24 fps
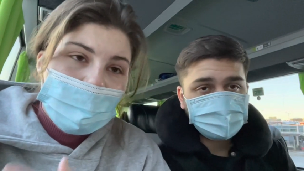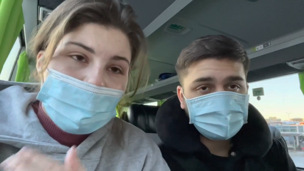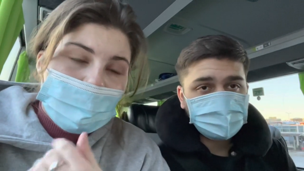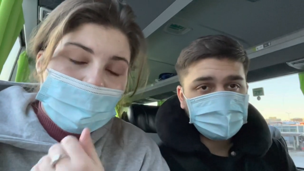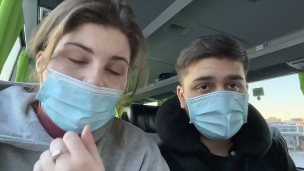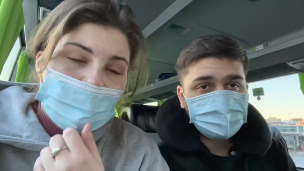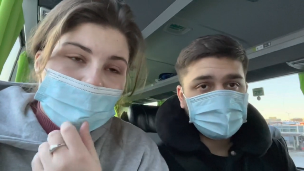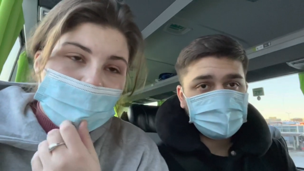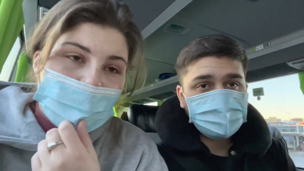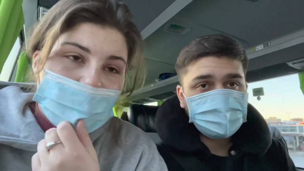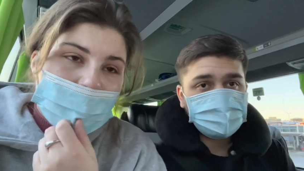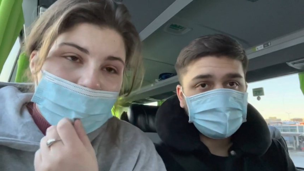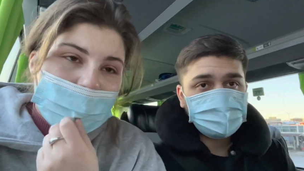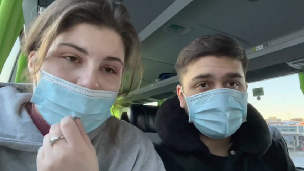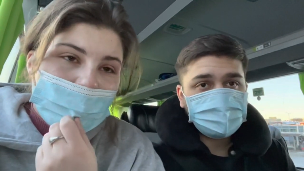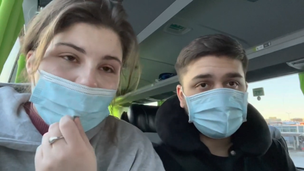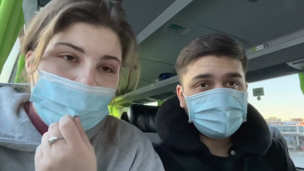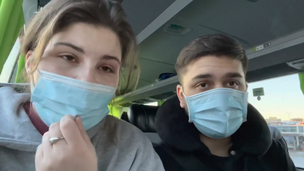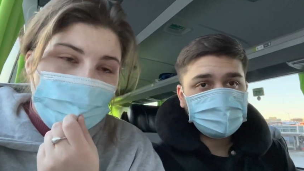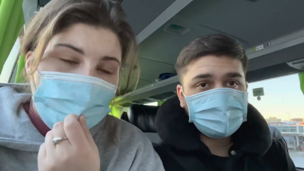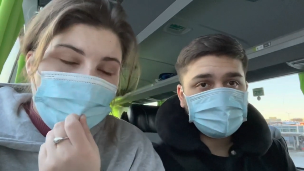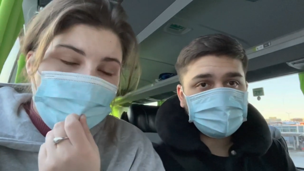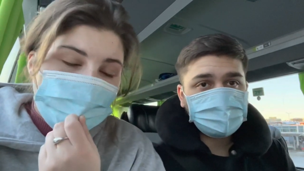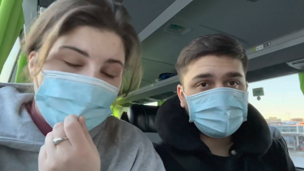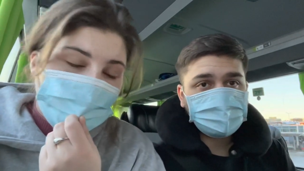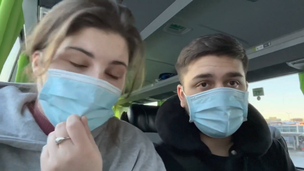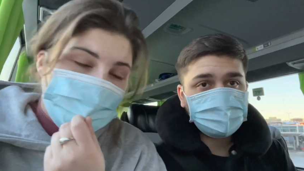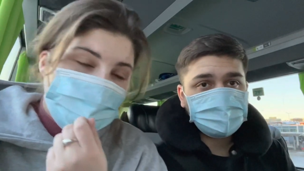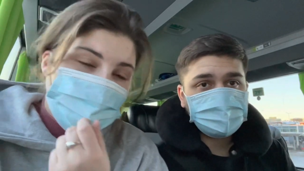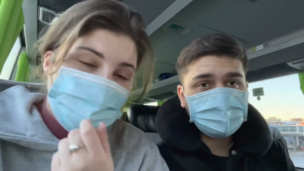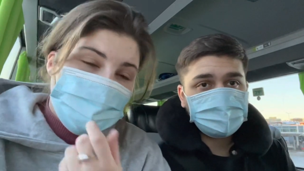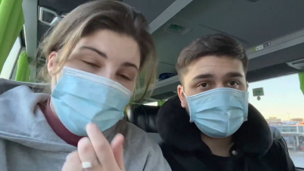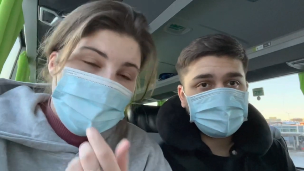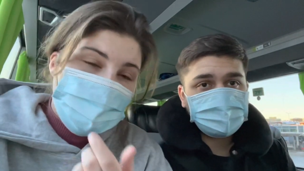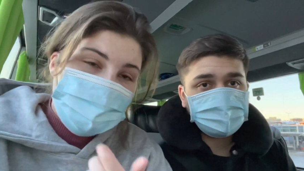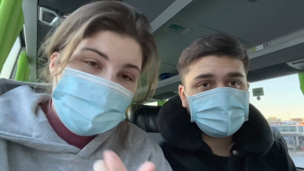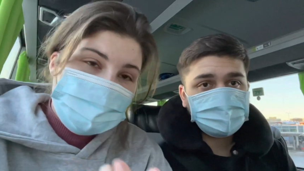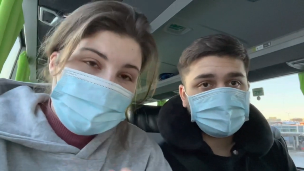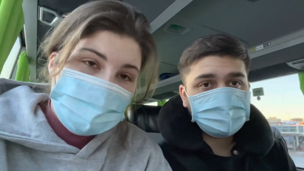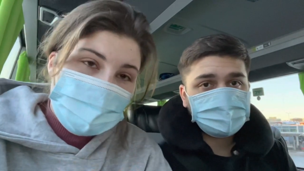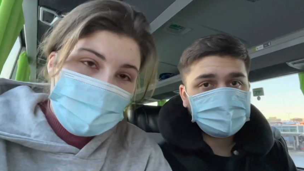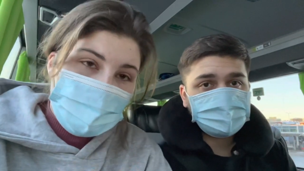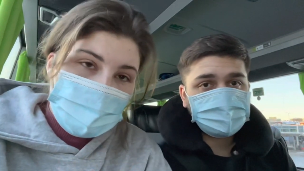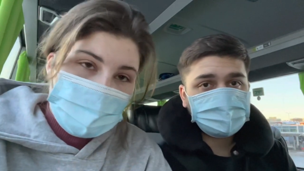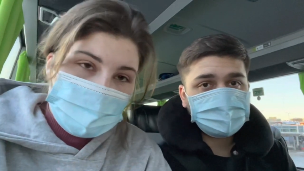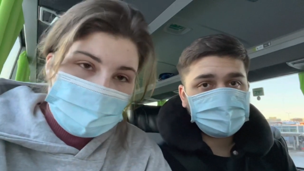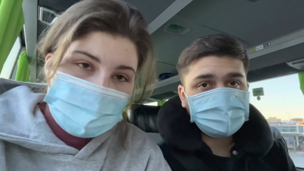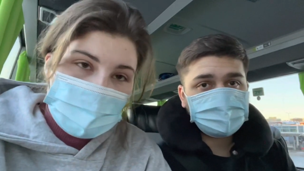Speaker 1: But the way the
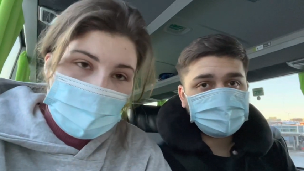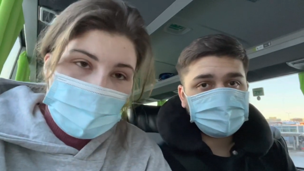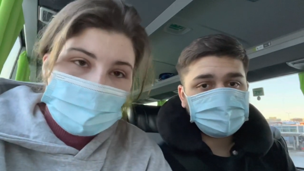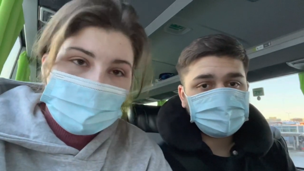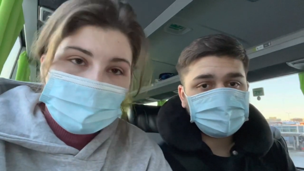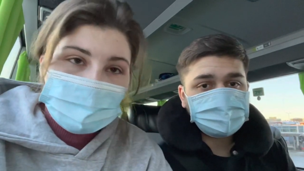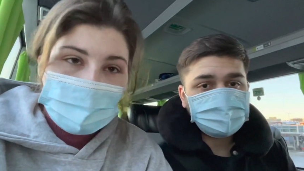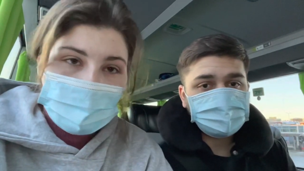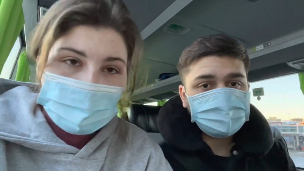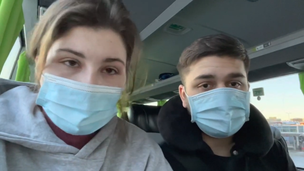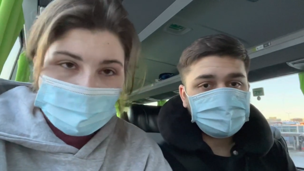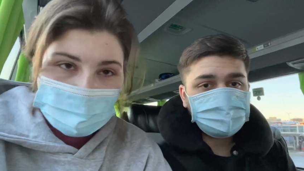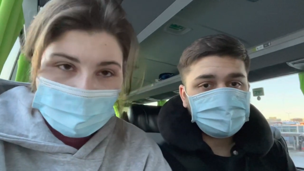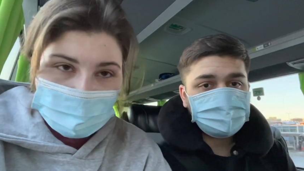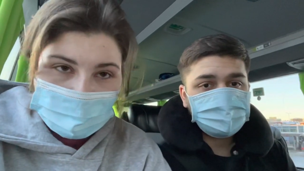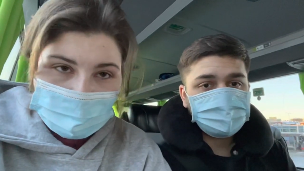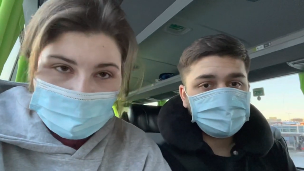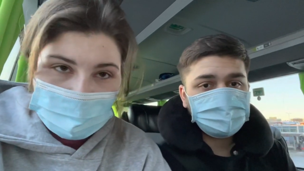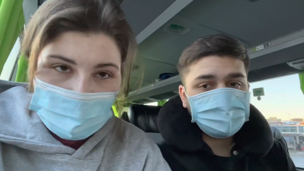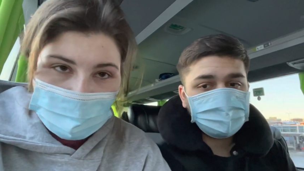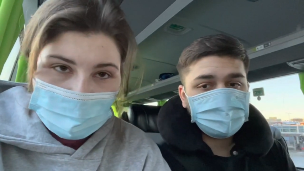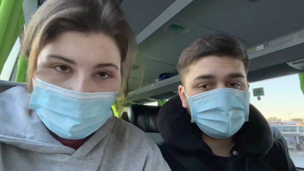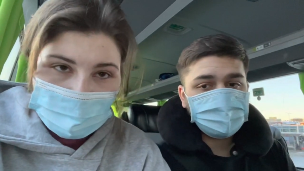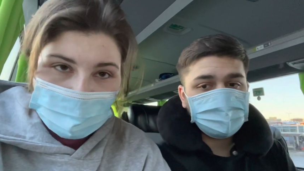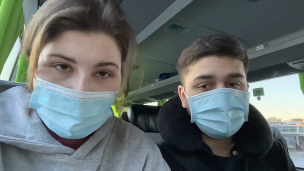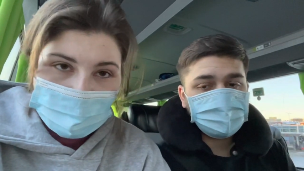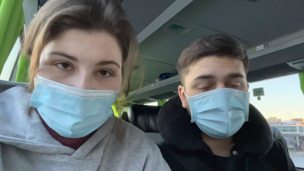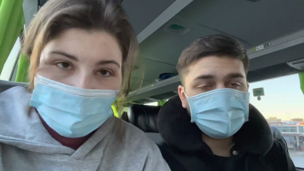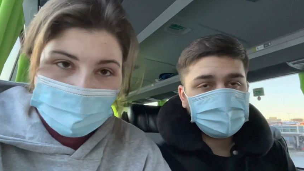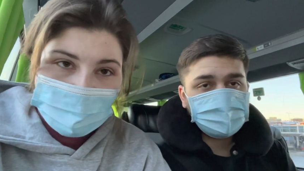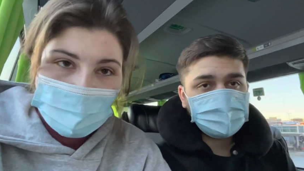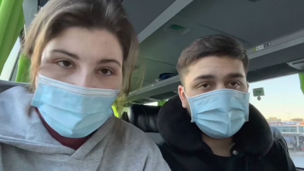PCR test, antigen test would have